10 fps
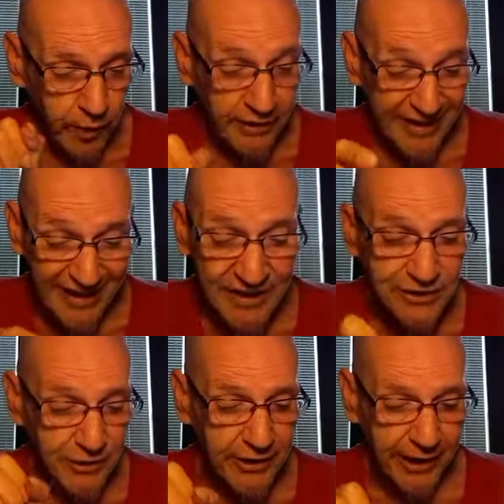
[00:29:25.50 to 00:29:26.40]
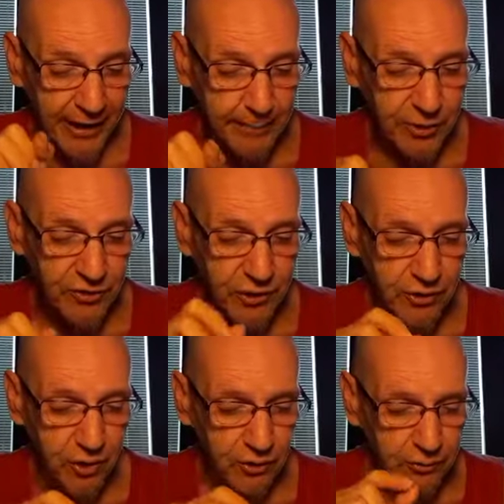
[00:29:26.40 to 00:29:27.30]
Occasionally, cannabis can
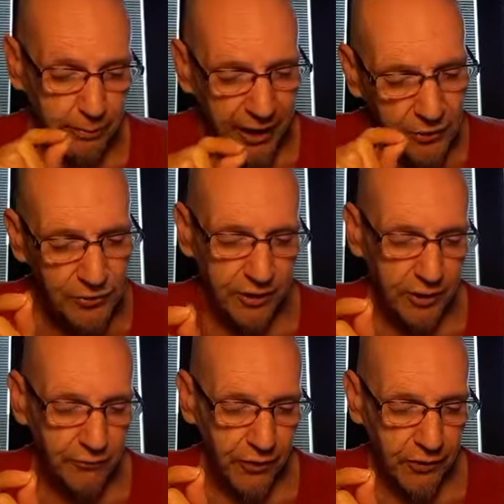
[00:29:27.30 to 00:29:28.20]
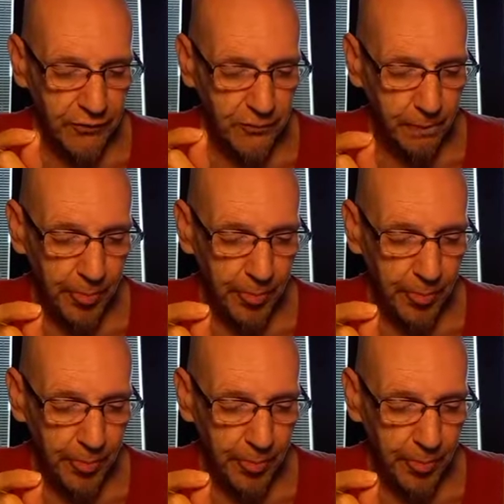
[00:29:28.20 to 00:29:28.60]
cause minor side effects,